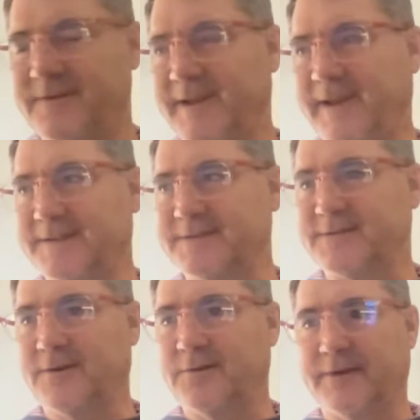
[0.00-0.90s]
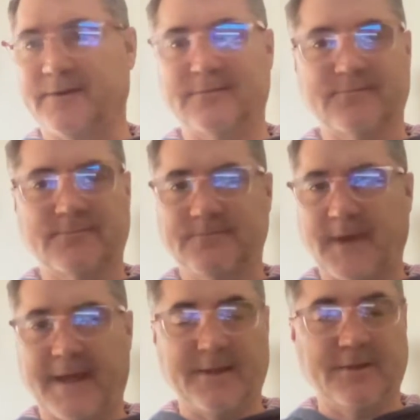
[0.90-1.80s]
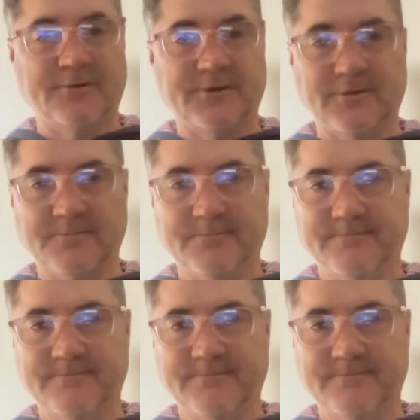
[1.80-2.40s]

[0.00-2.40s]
And so, I hit YouTube.